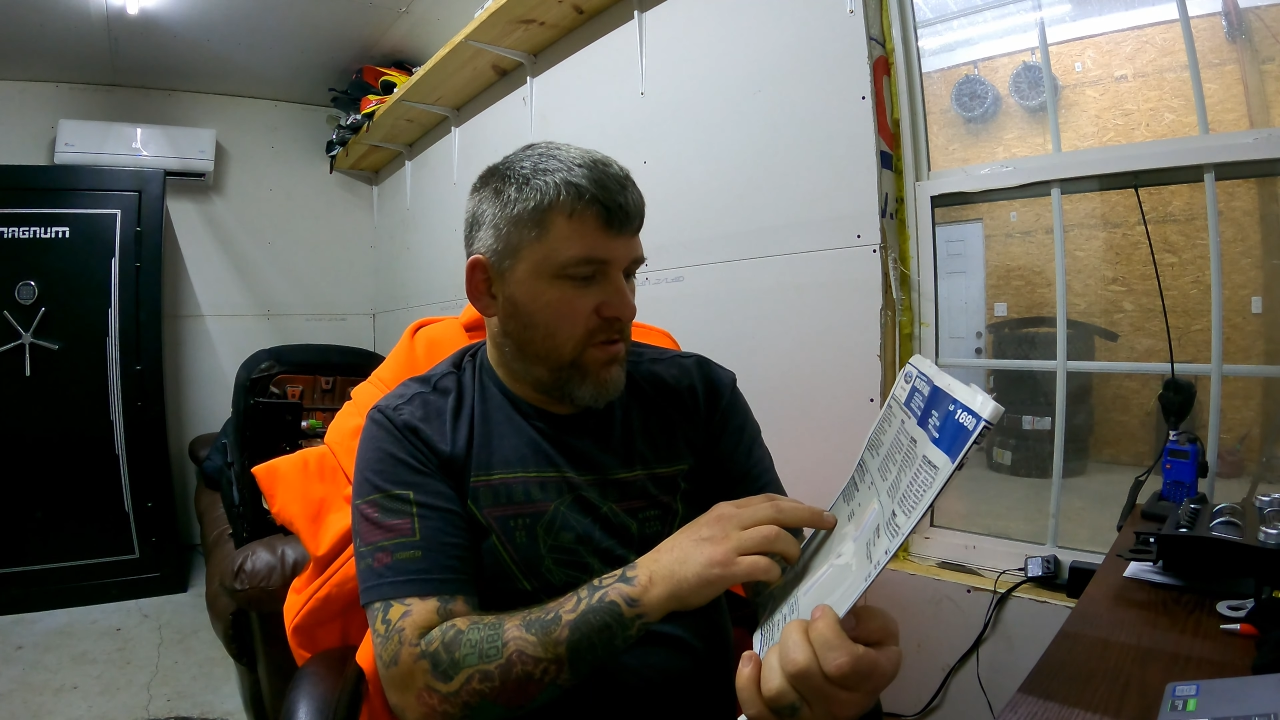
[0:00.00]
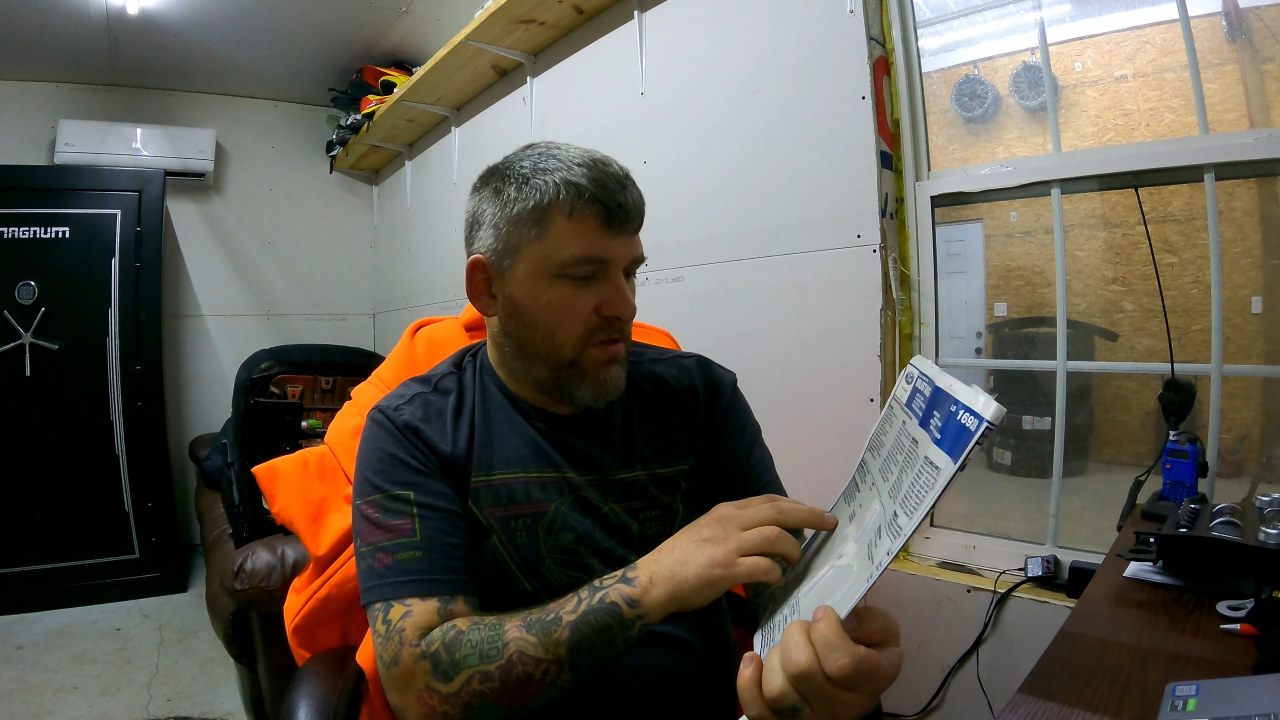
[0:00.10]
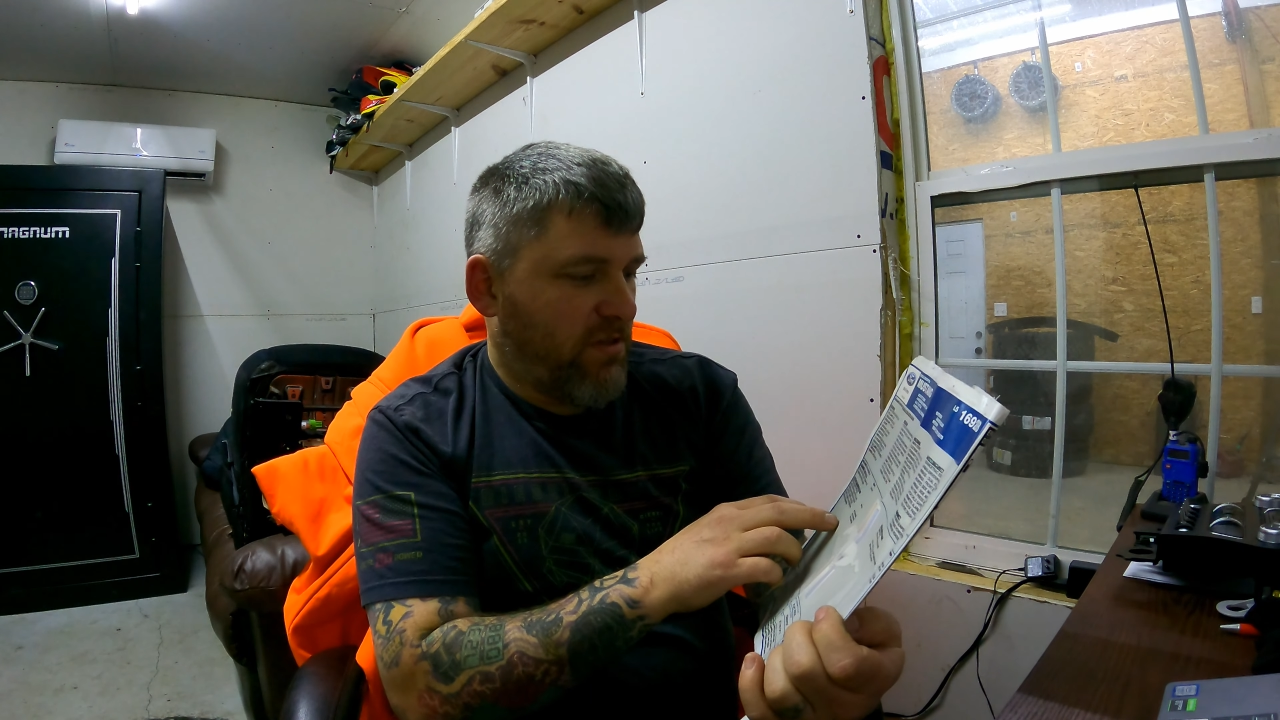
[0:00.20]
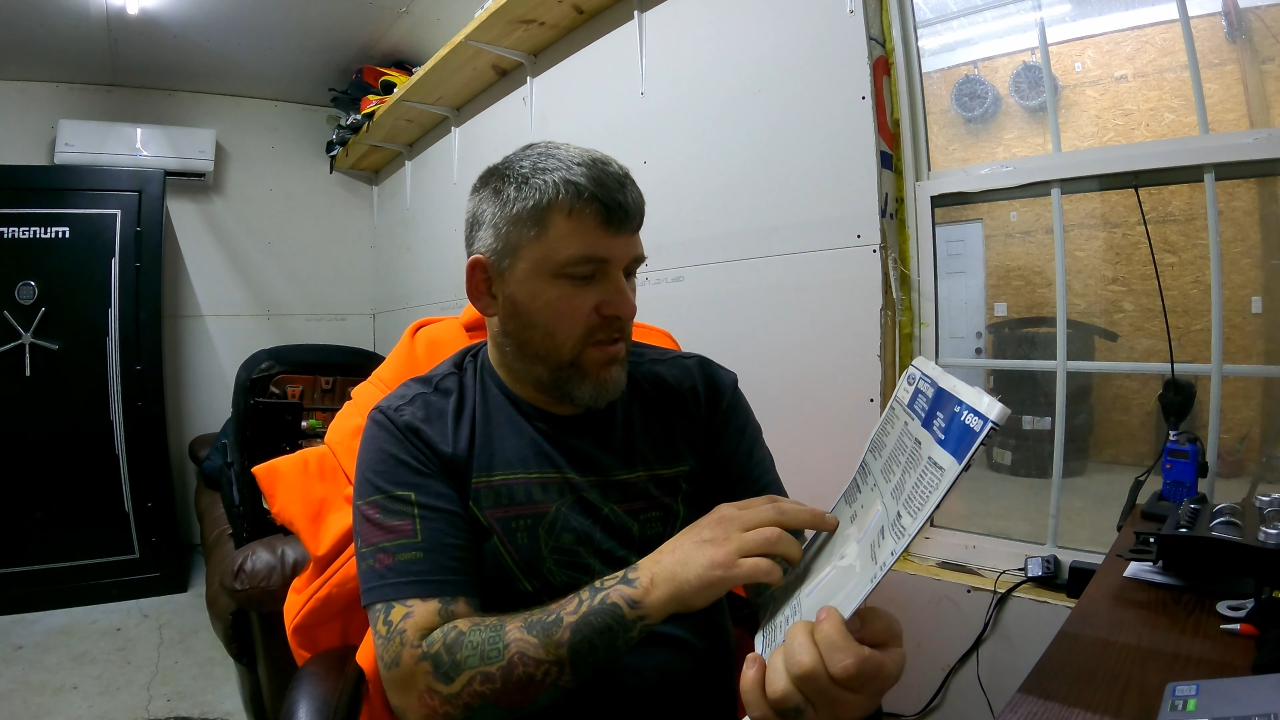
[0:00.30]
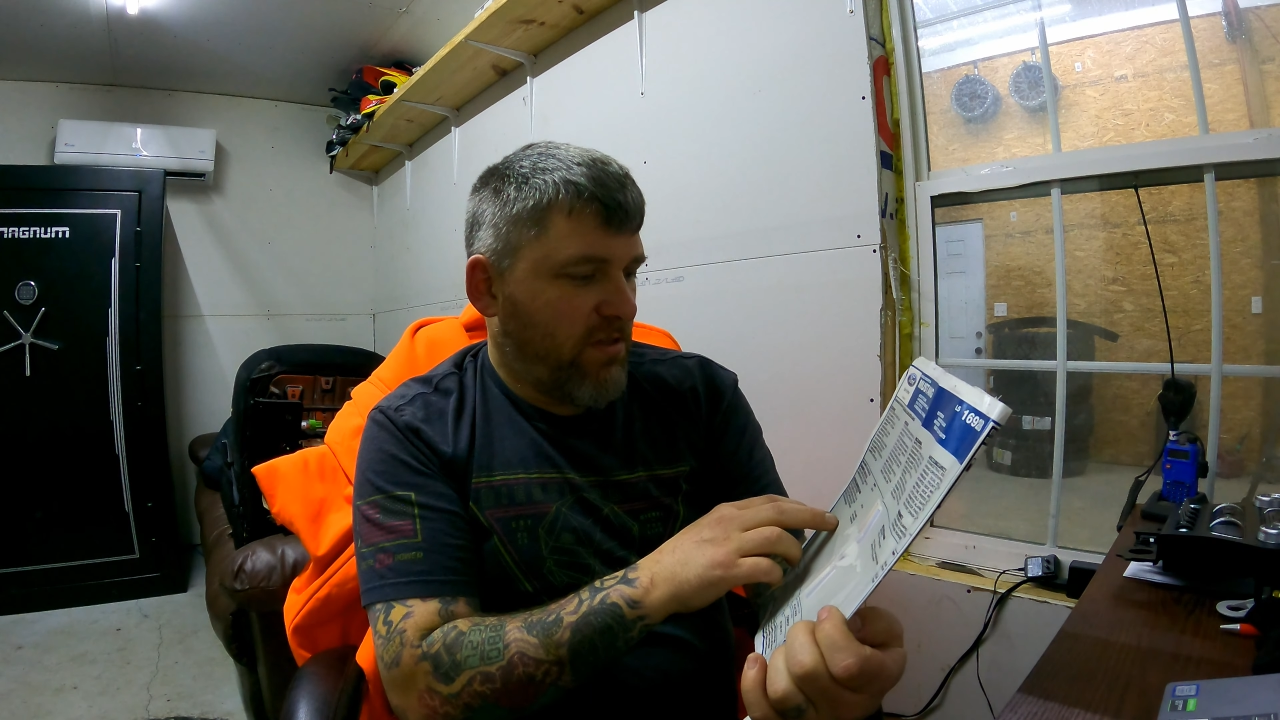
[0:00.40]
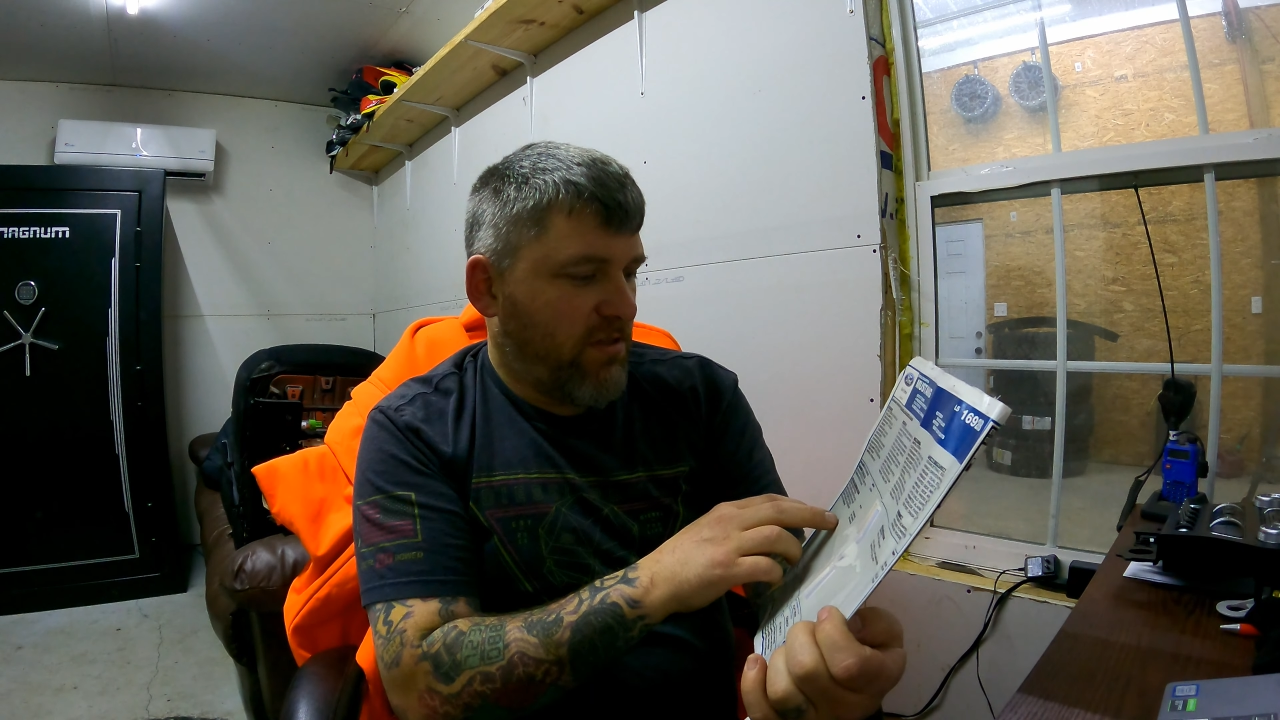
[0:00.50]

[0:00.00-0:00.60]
this is